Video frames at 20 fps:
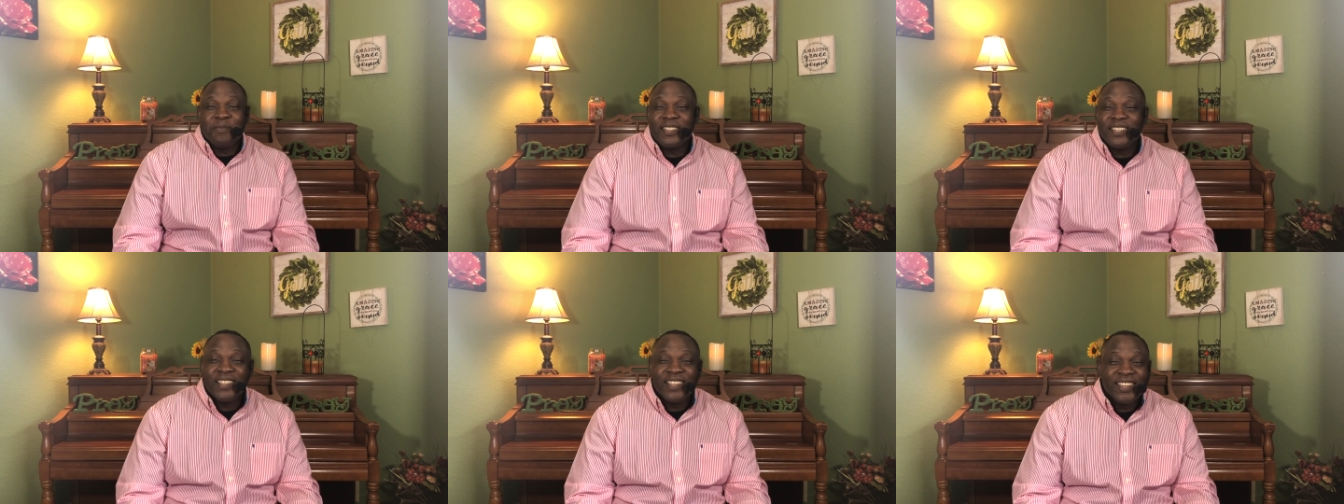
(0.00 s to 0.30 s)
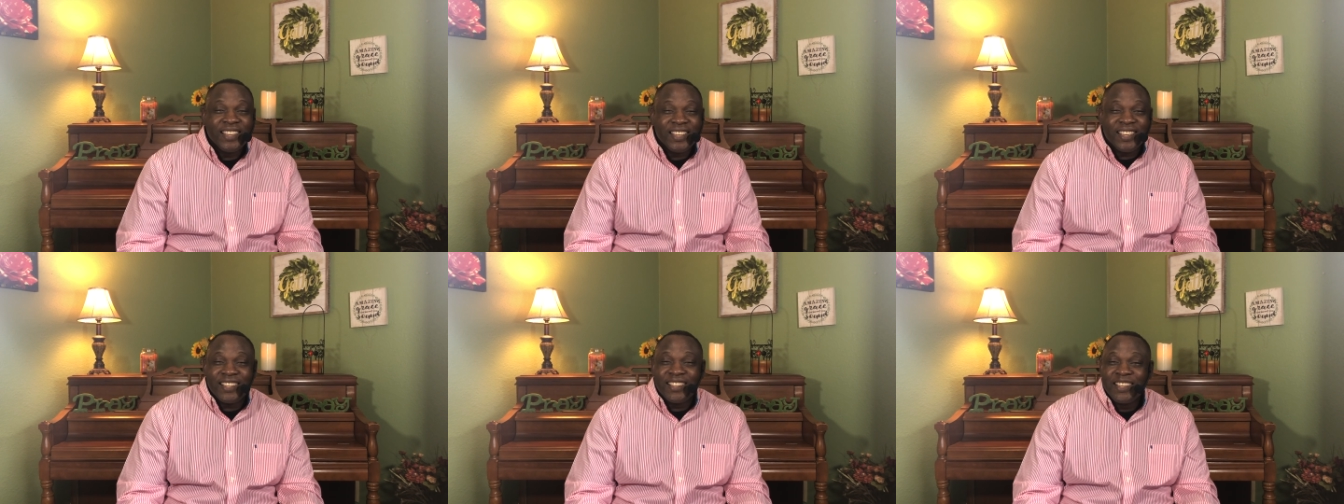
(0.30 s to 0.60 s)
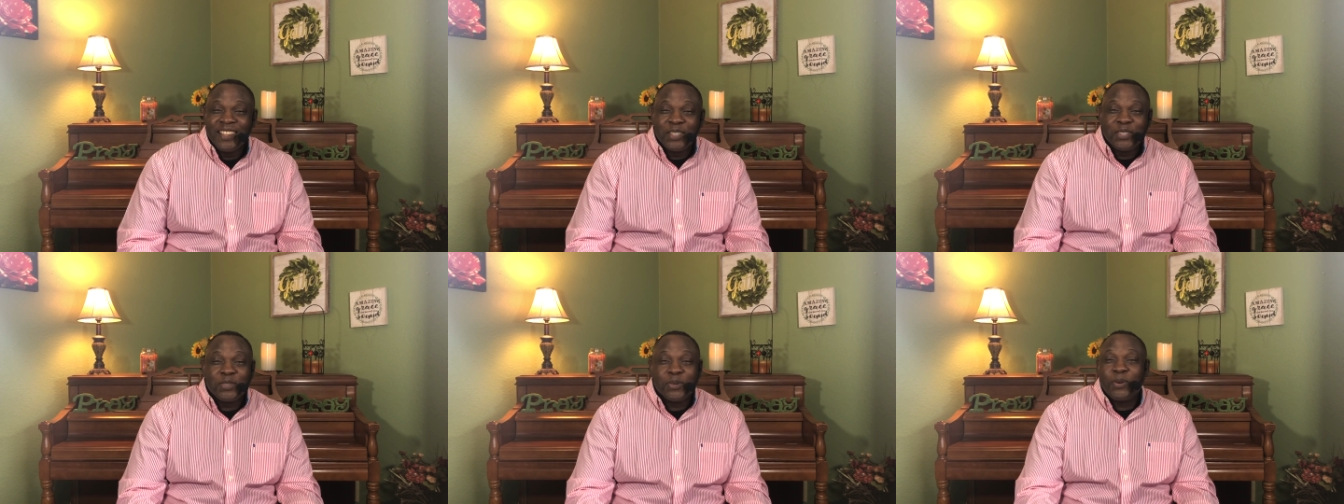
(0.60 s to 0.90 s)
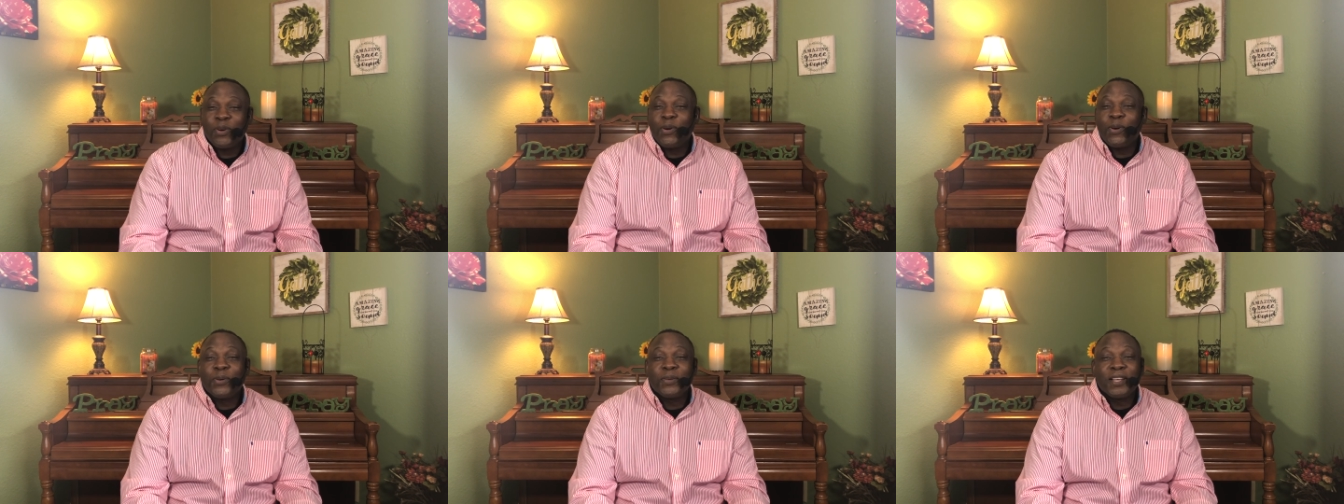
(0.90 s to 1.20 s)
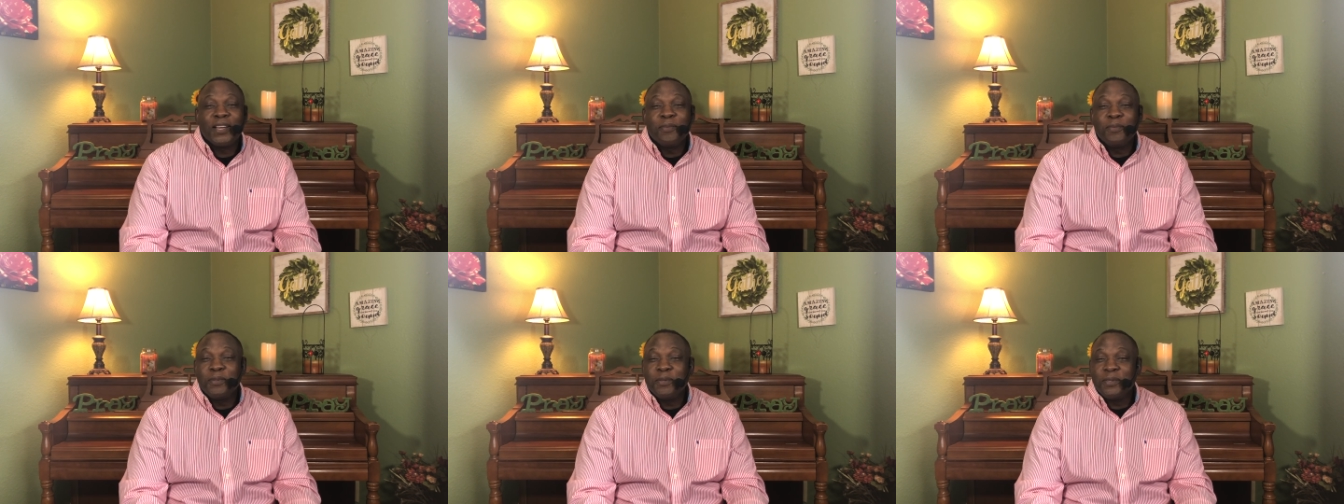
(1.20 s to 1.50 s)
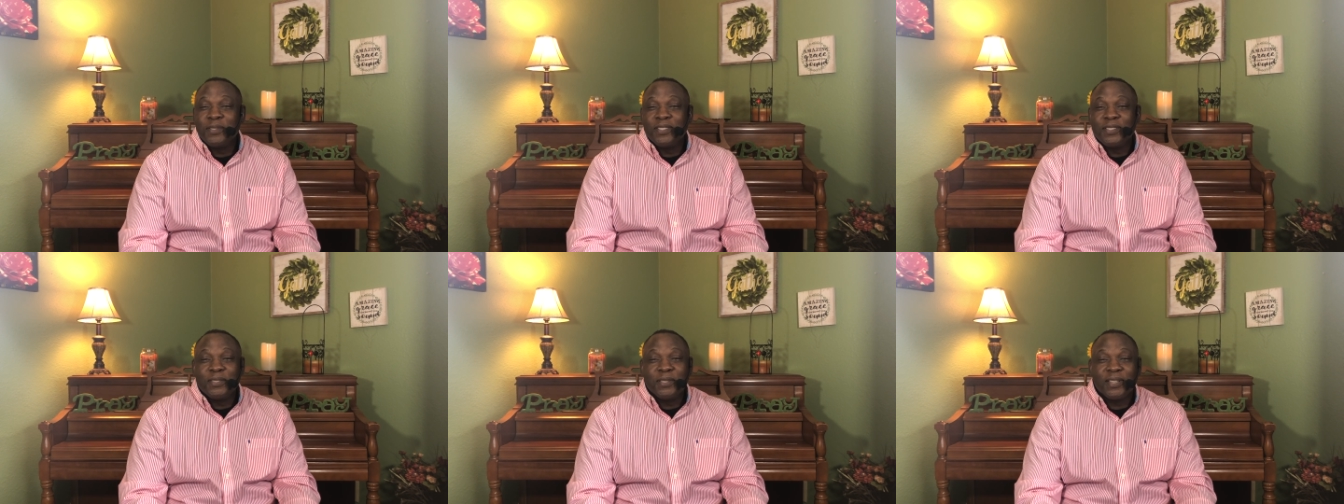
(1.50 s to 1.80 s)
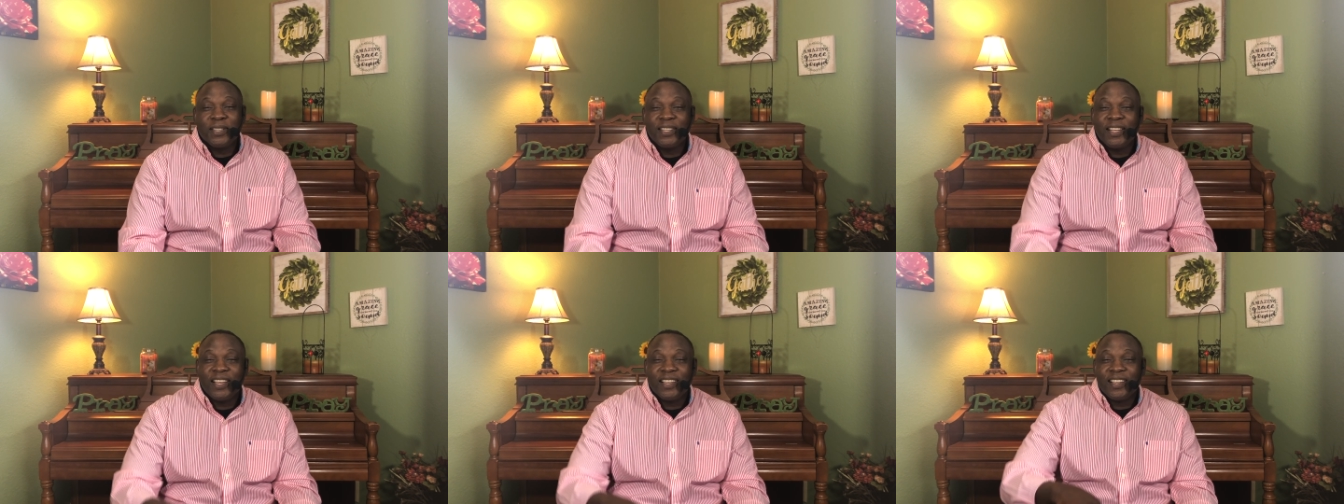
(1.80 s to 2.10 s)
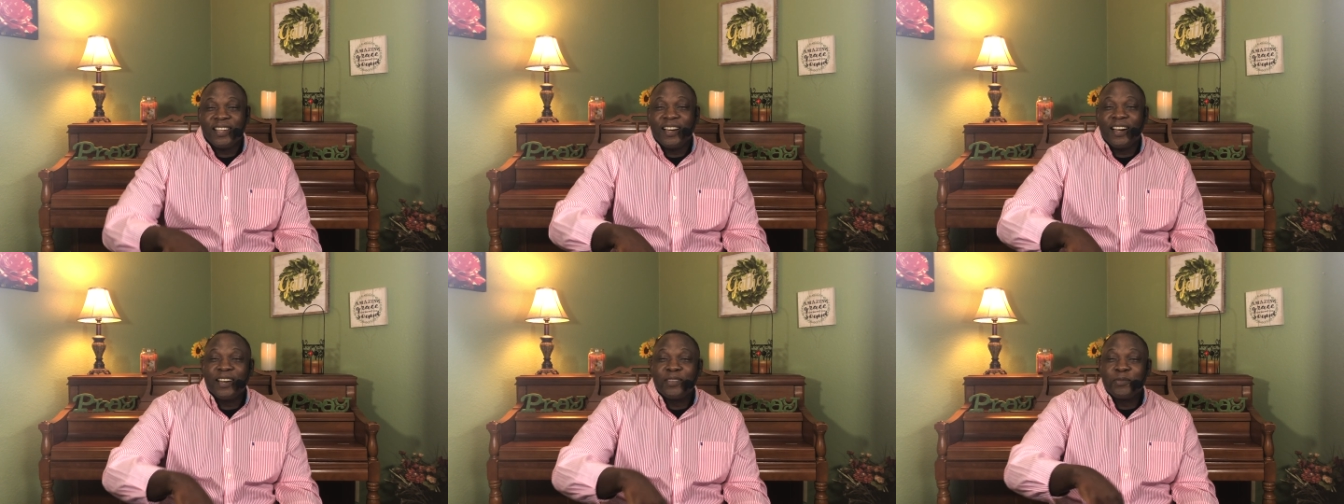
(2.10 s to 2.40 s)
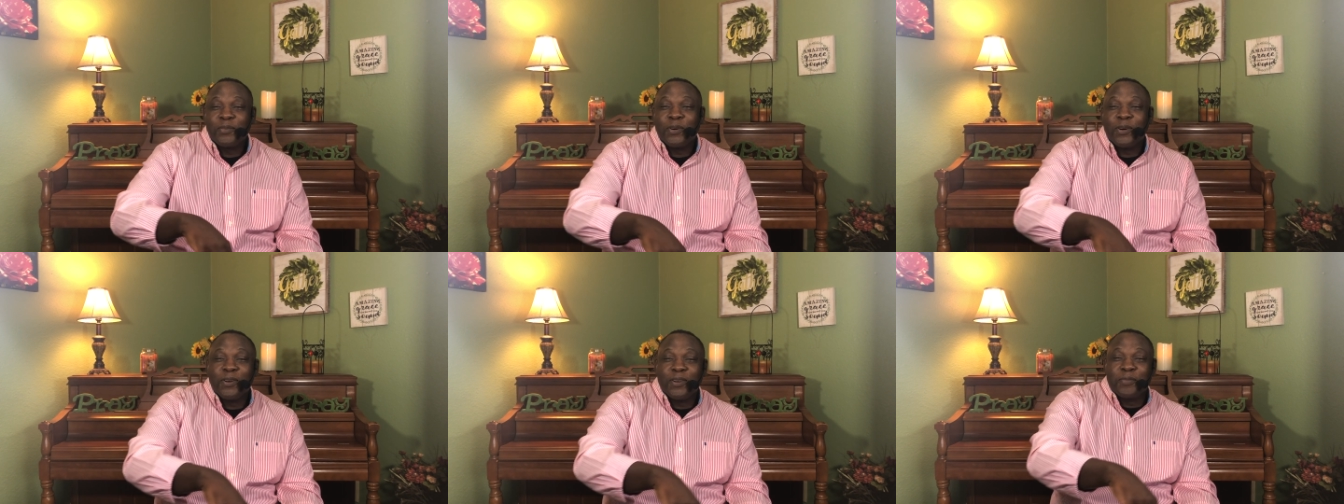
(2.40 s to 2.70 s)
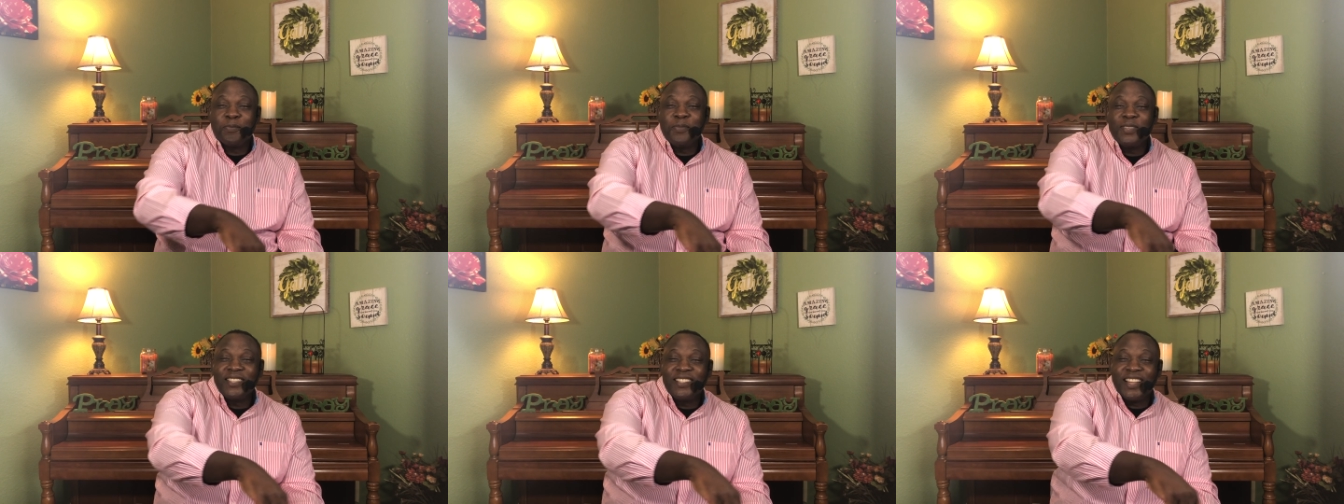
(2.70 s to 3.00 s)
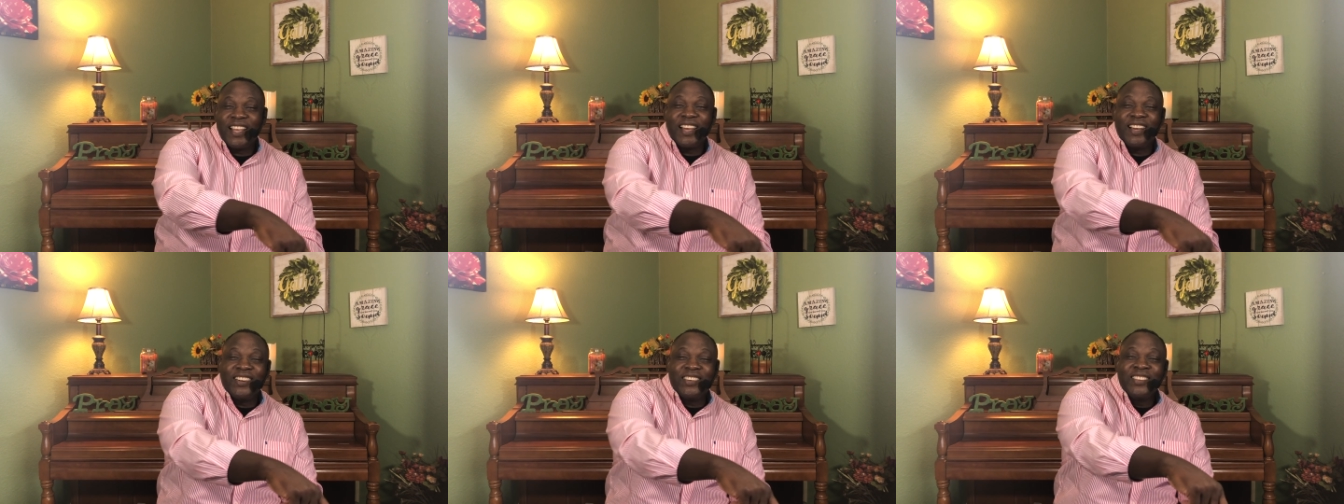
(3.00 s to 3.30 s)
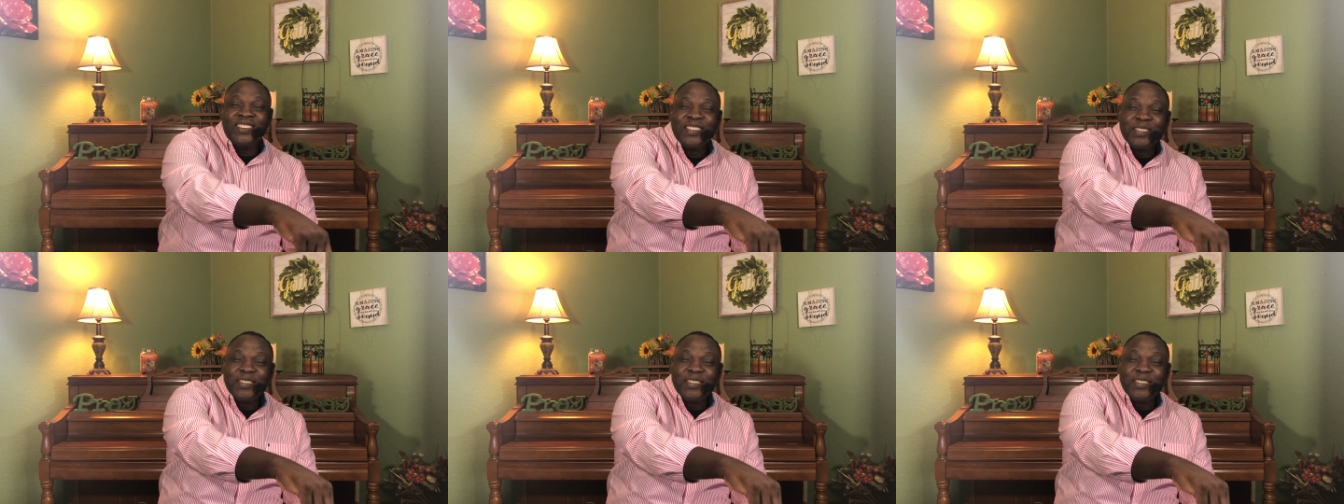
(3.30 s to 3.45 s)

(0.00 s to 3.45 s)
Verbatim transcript: me. So all I'm doing is looking at God walk me down